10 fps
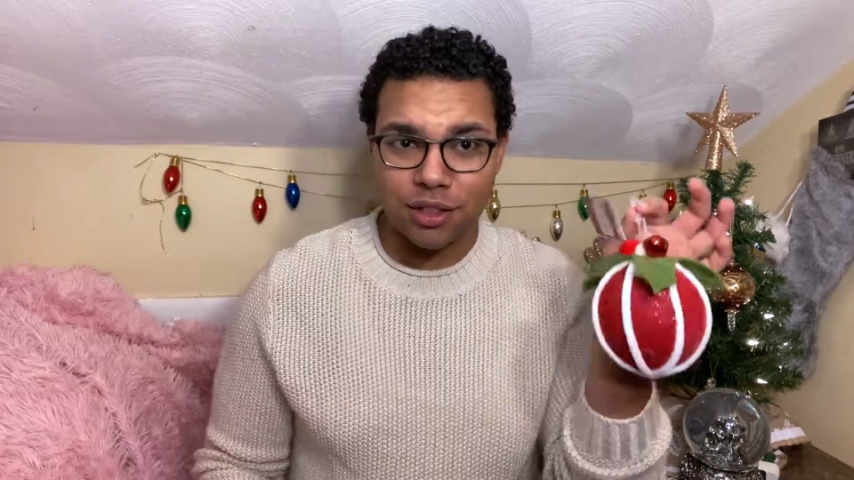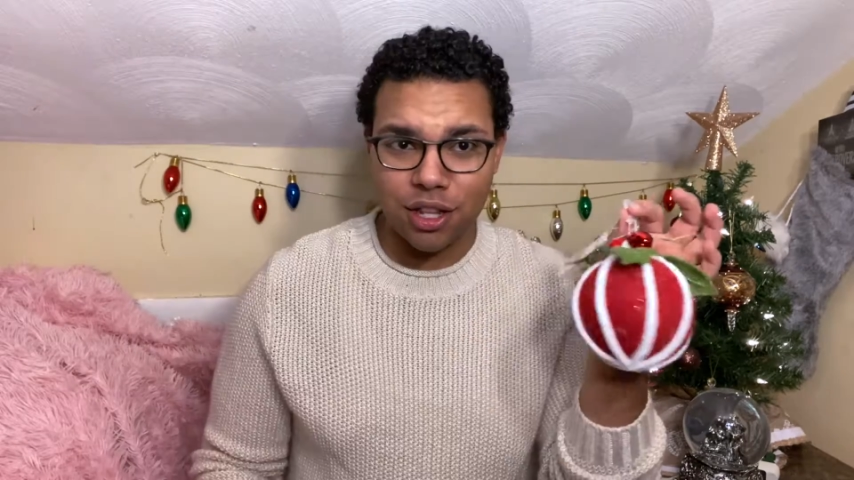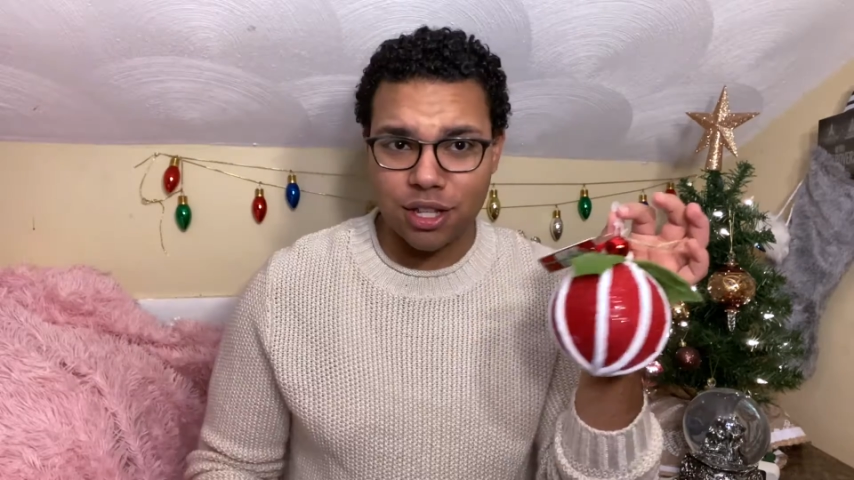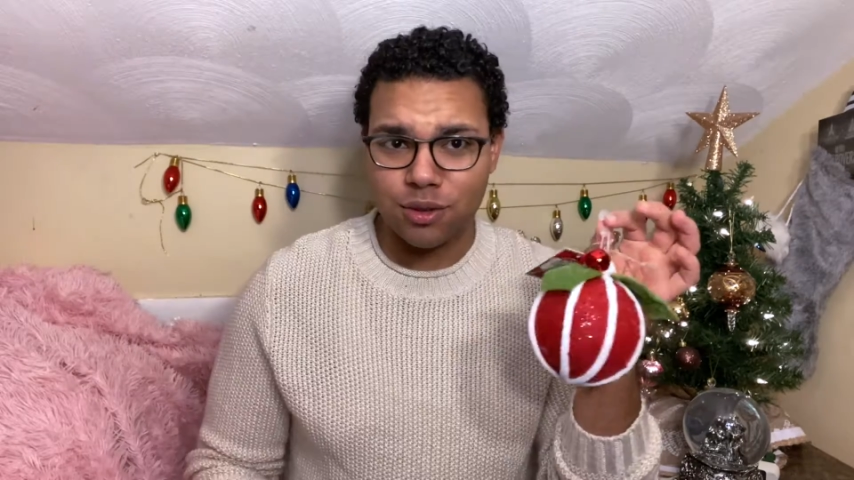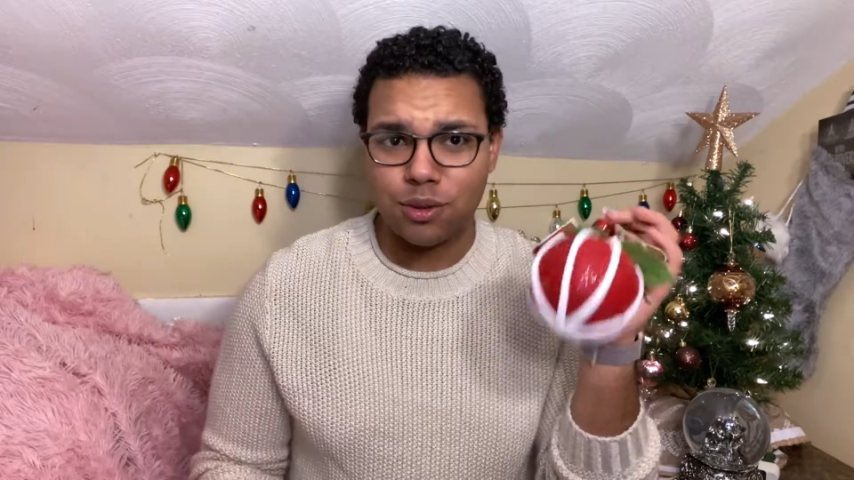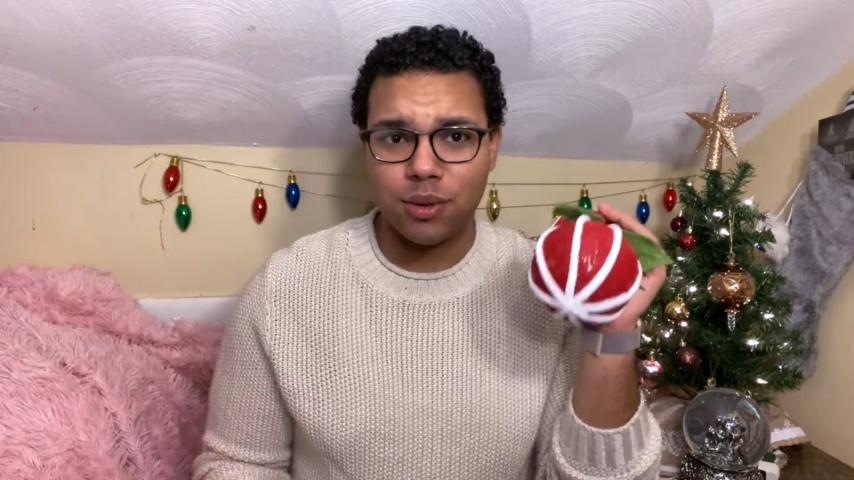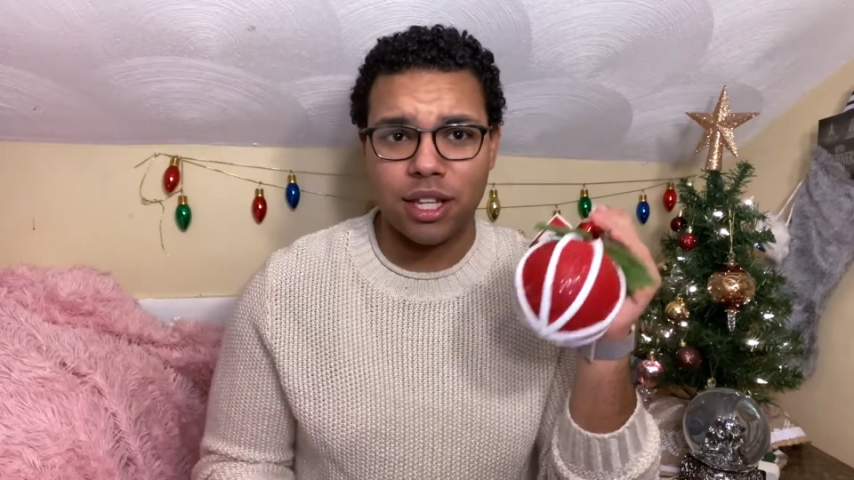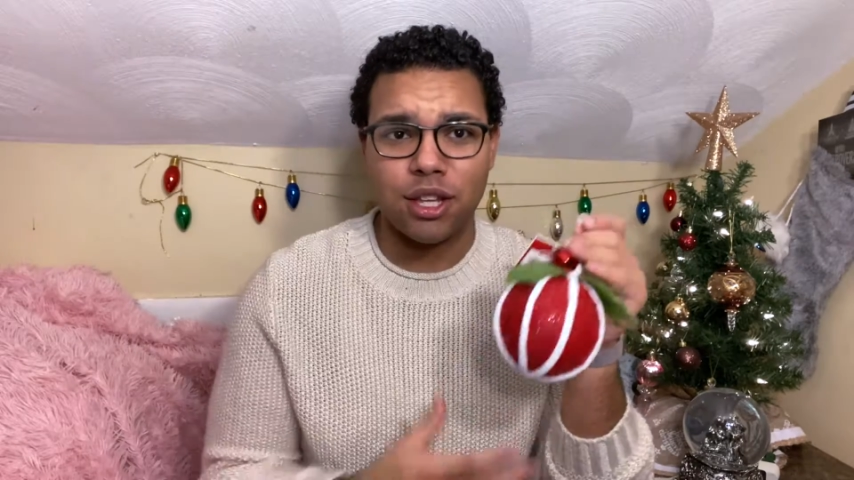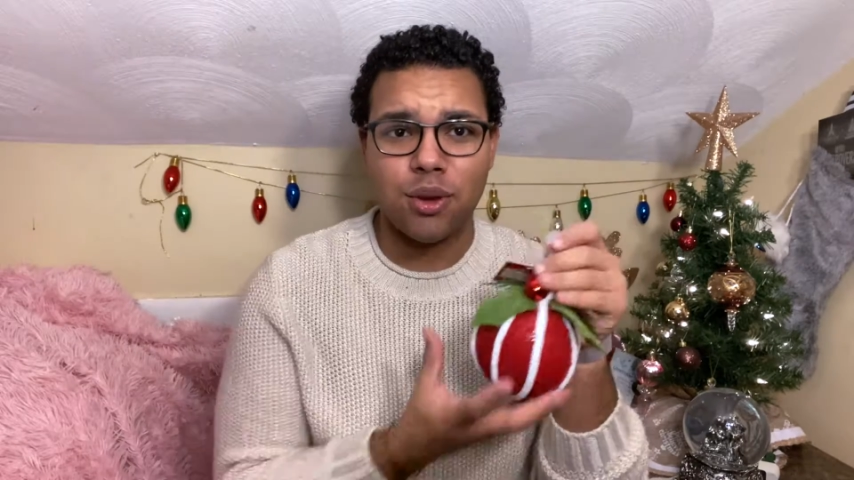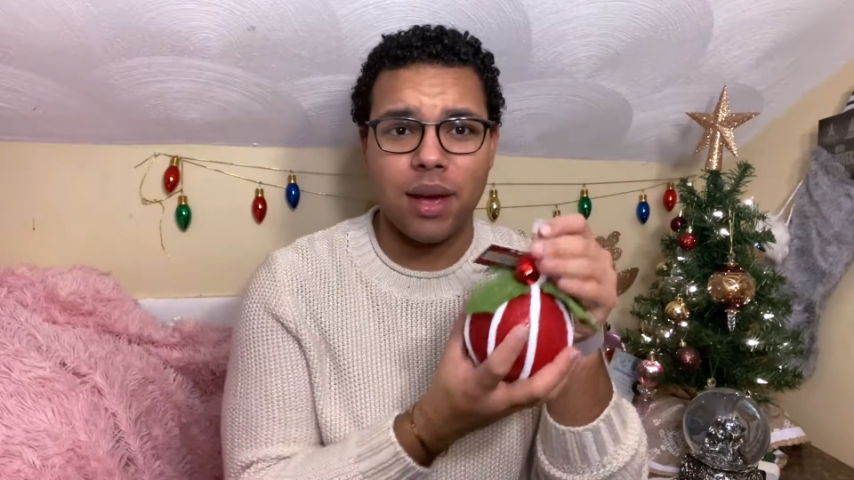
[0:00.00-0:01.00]
Thought this was
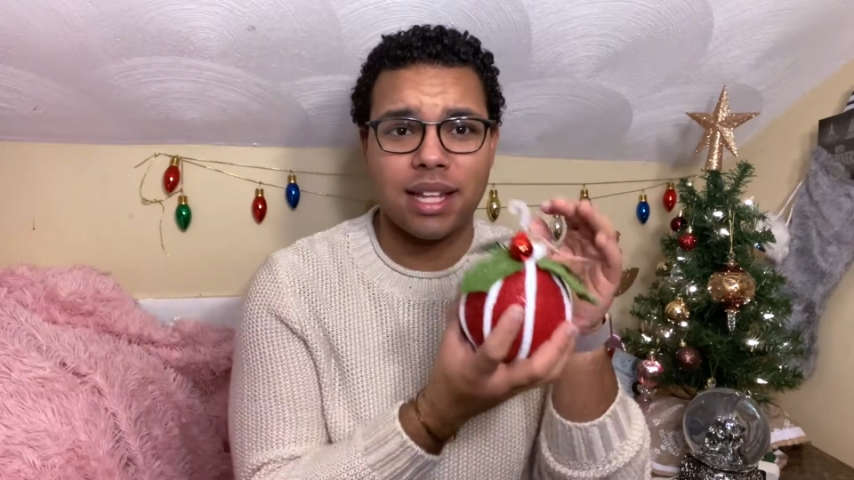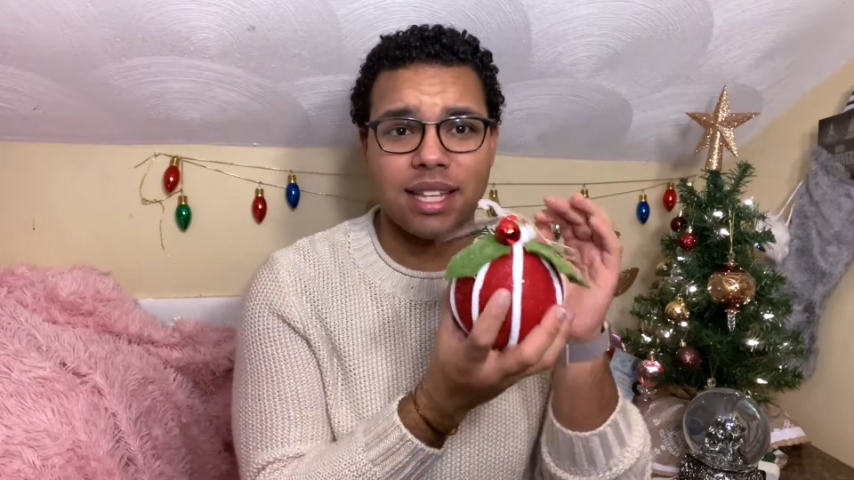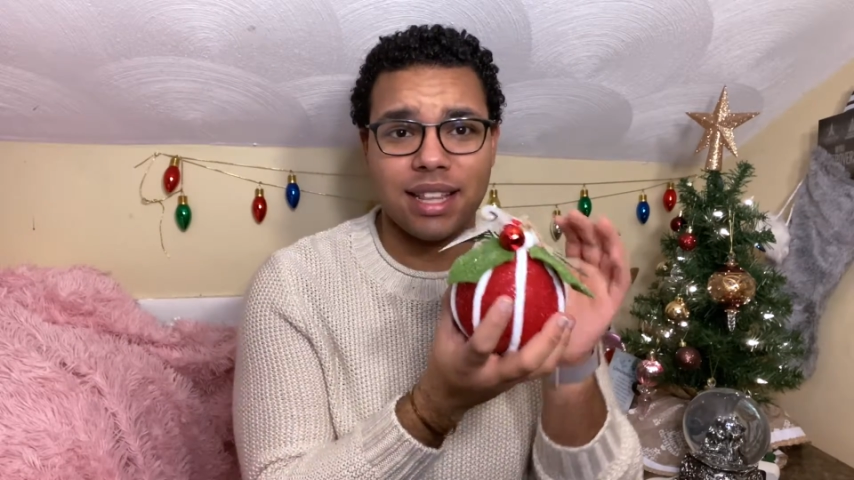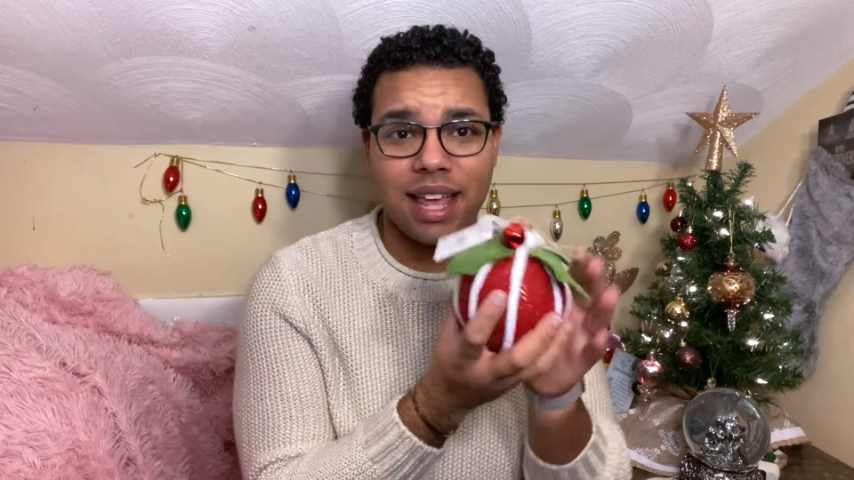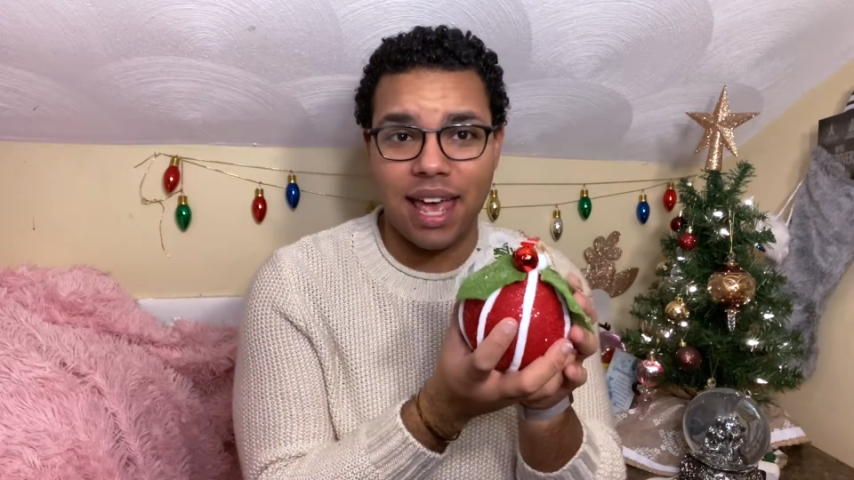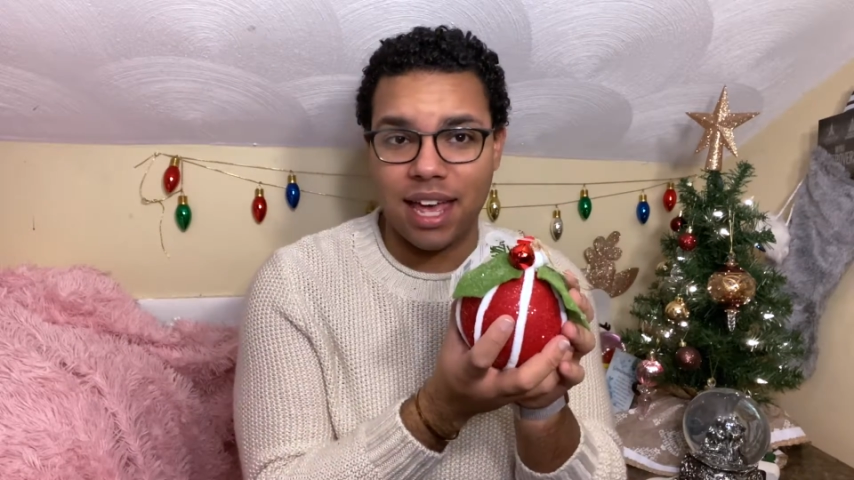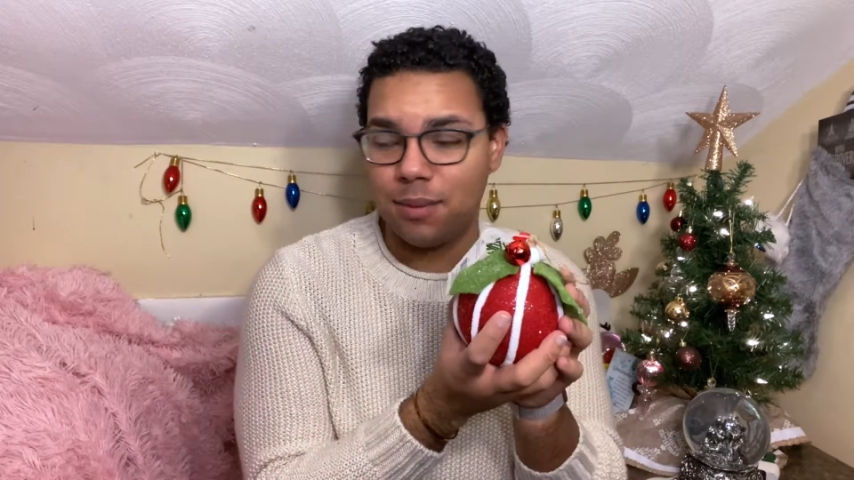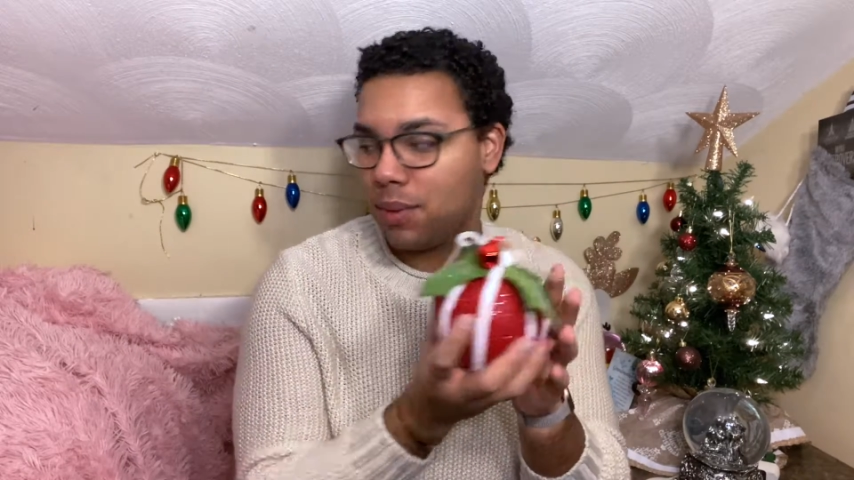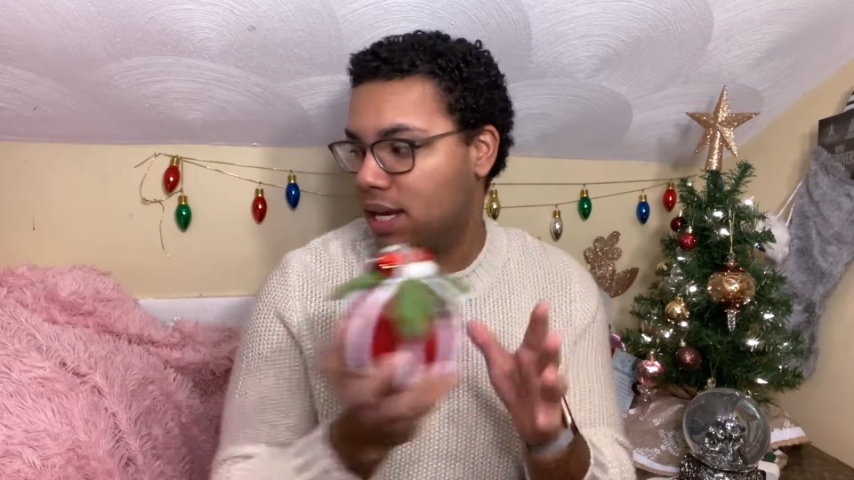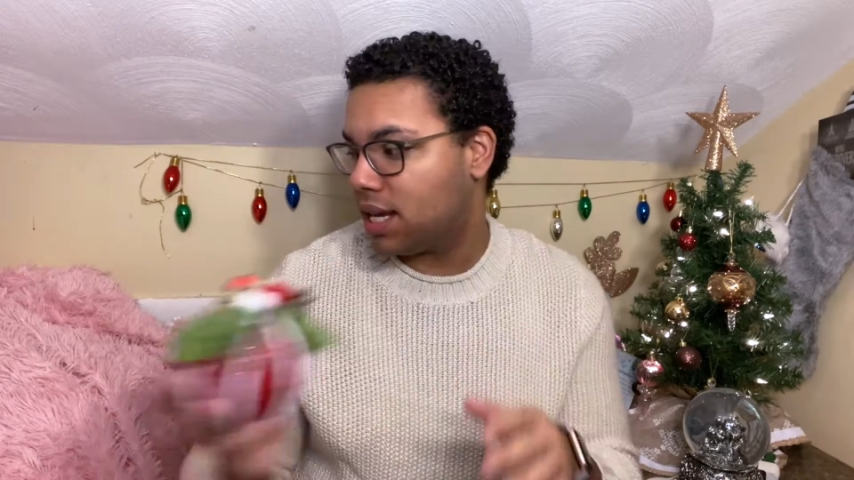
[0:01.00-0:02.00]
really cute as like the
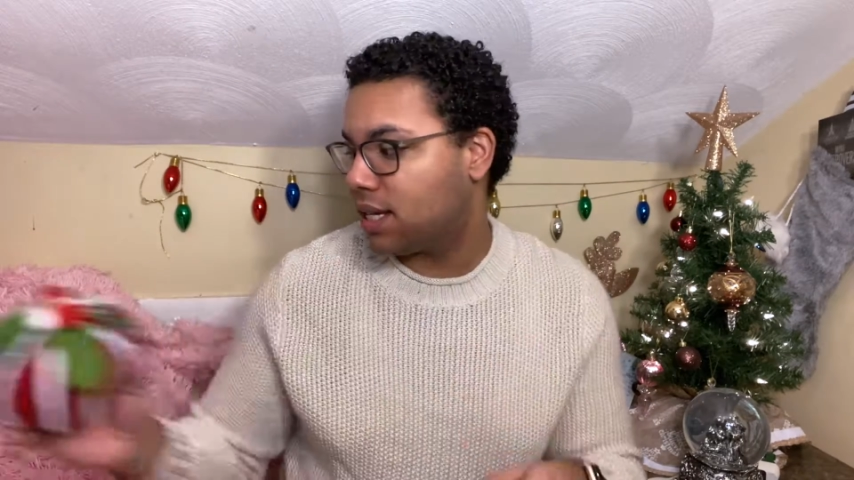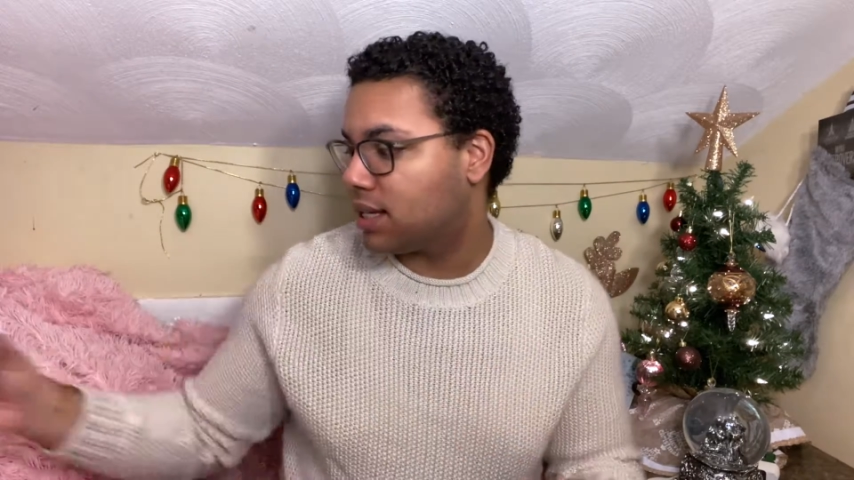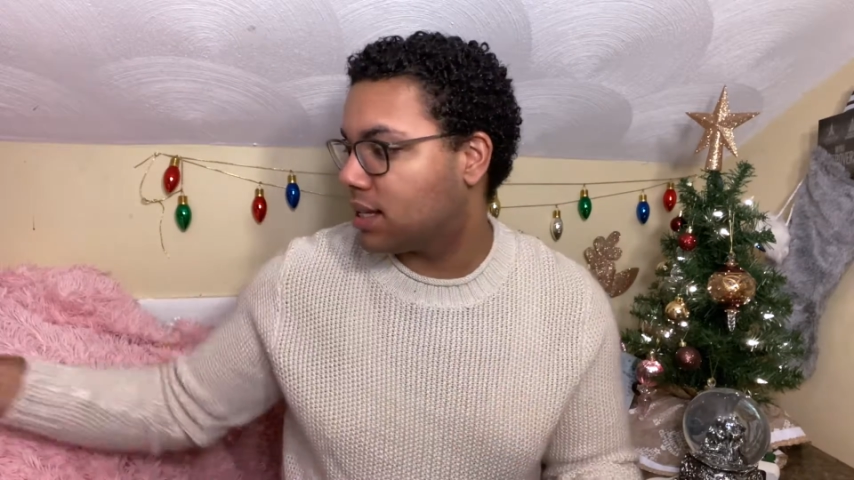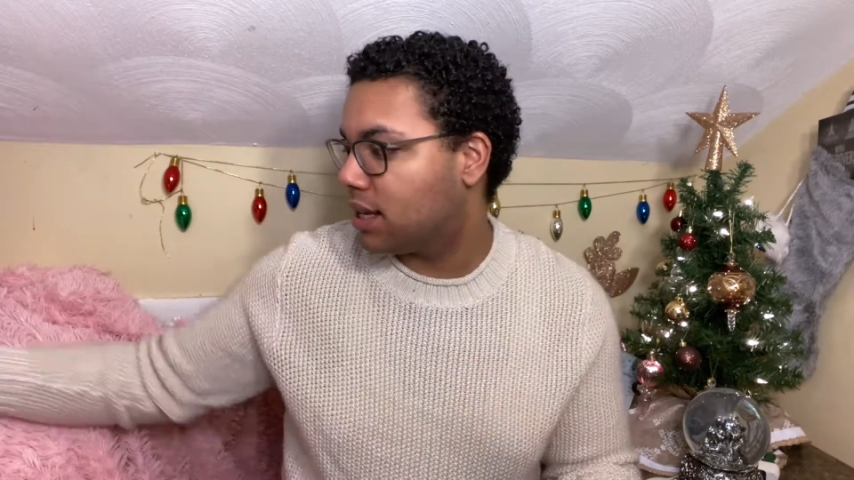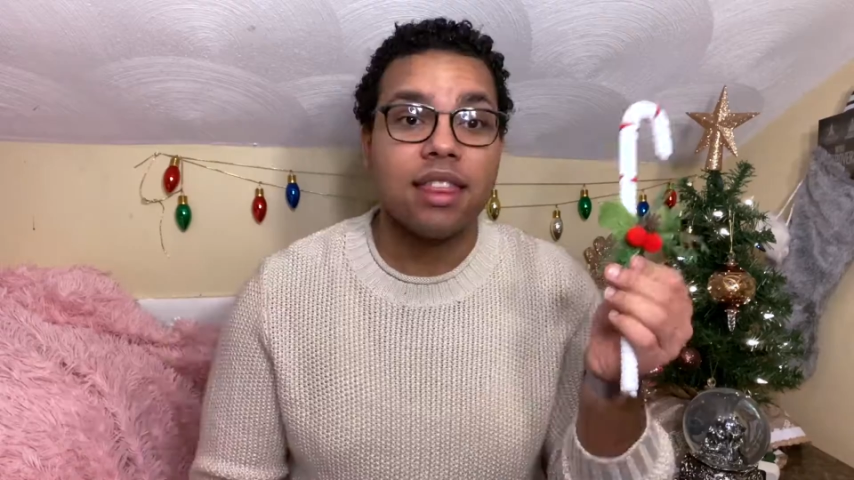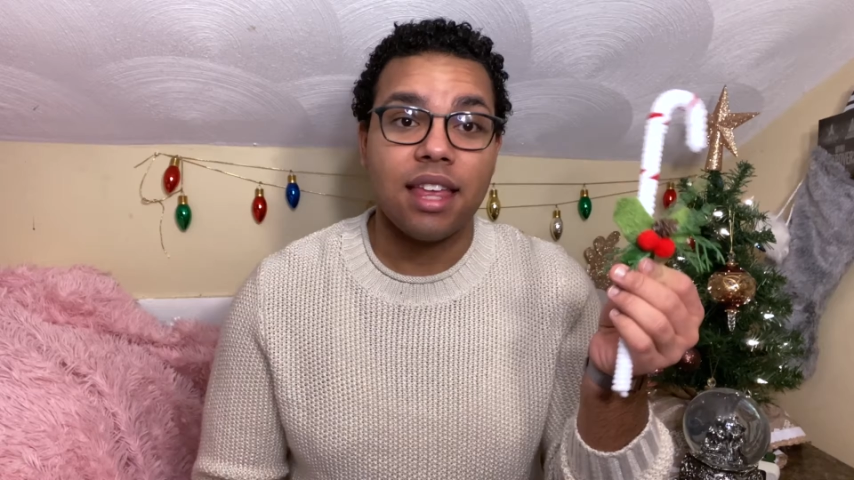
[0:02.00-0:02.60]
headpiece.